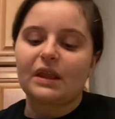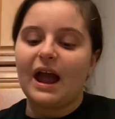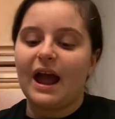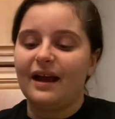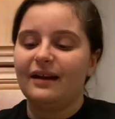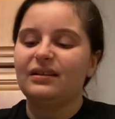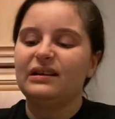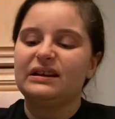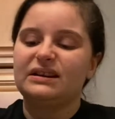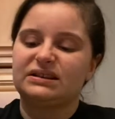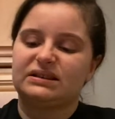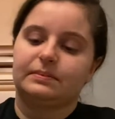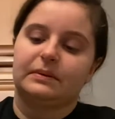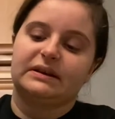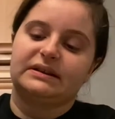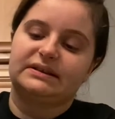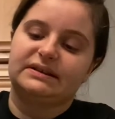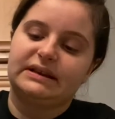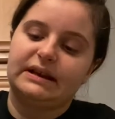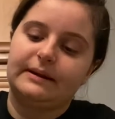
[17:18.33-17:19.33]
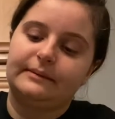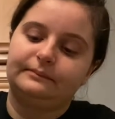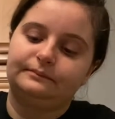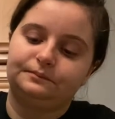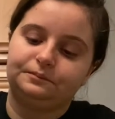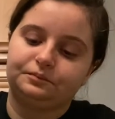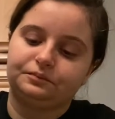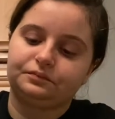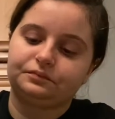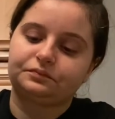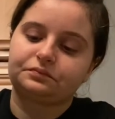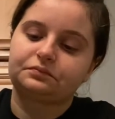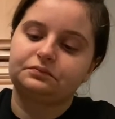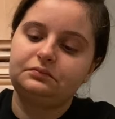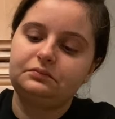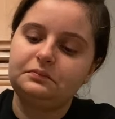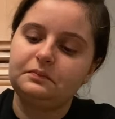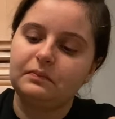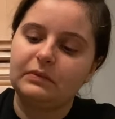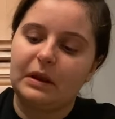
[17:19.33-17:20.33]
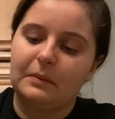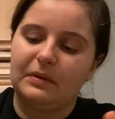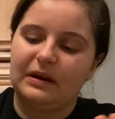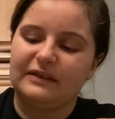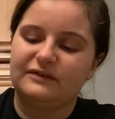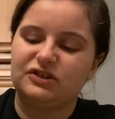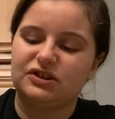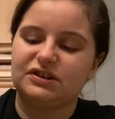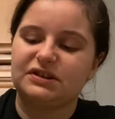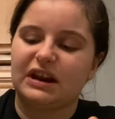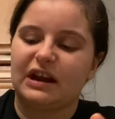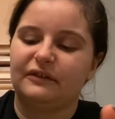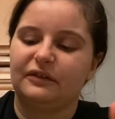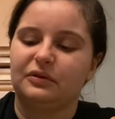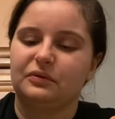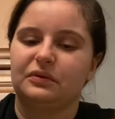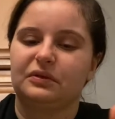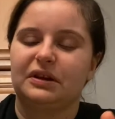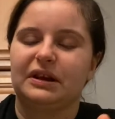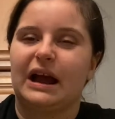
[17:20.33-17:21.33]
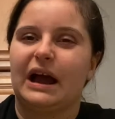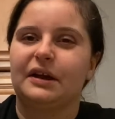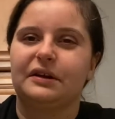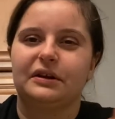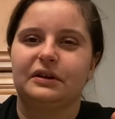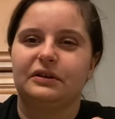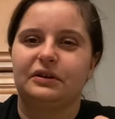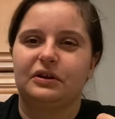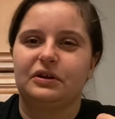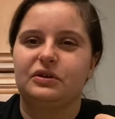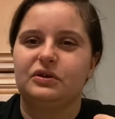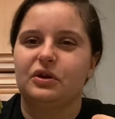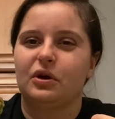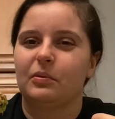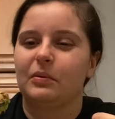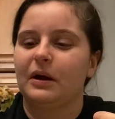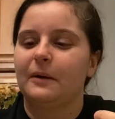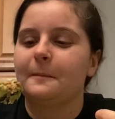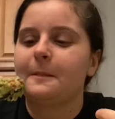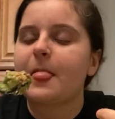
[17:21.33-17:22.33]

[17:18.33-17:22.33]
I like spicy, but I've just never really gotten into Qdoba.